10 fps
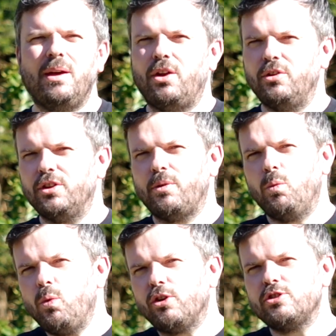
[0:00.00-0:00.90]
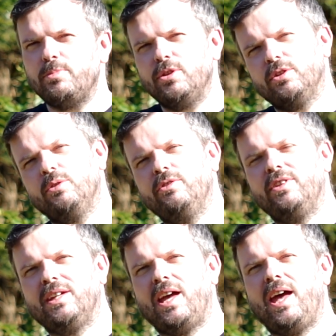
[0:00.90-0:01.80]
on a Washburn
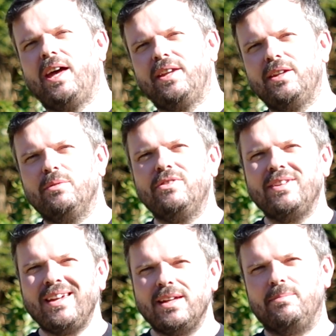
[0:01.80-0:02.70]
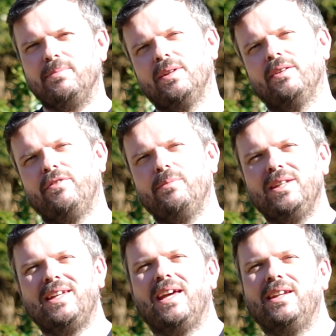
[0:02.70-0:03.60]
acoustic I had, and it was time for
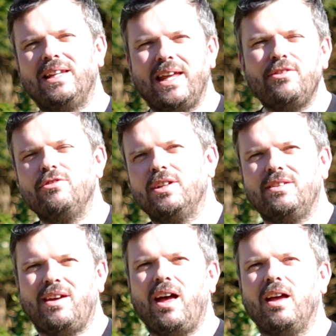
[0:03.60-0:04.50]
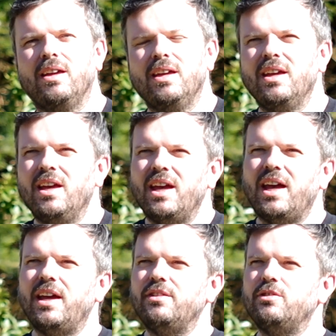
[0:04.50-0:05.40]
me to get an electric guitar.
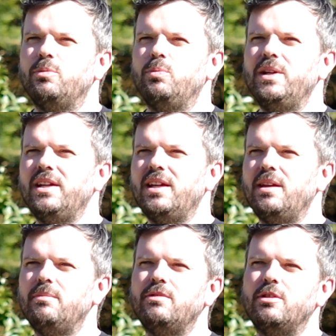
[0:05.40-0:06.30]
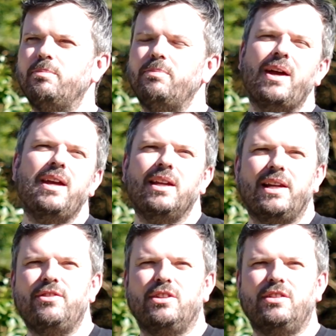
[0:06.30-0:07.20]
And when it came to buying an
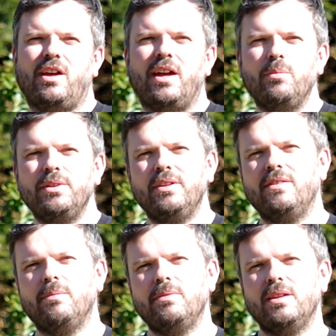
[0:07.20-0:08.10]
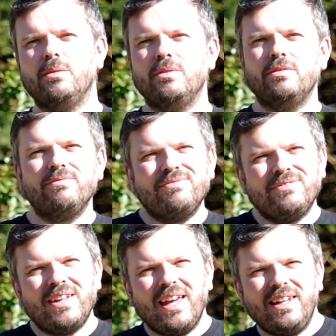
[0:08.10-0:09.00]
electric guitar, I wanted something that was
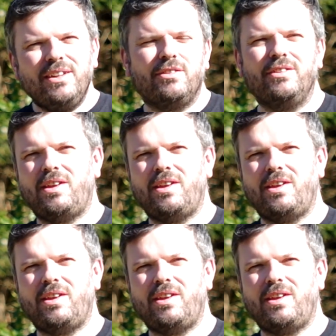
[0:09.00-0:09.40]
fairly sort of